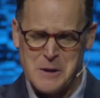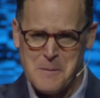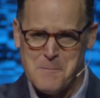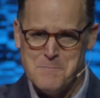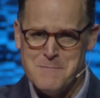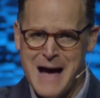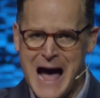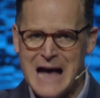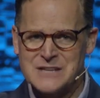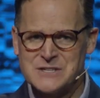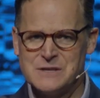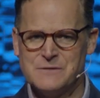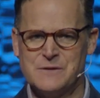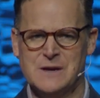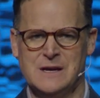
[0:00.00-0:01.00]

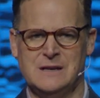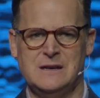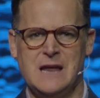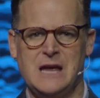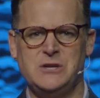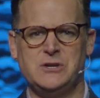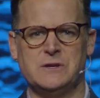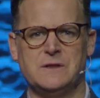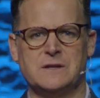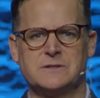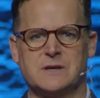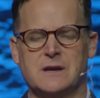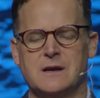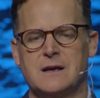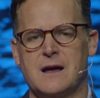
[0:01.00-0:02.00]
massive nation that's
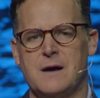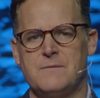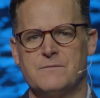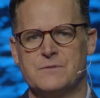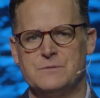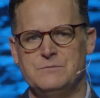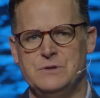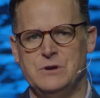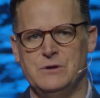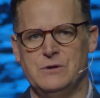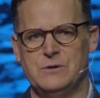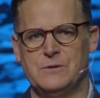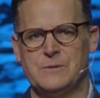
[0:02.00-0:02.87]
going to come from you.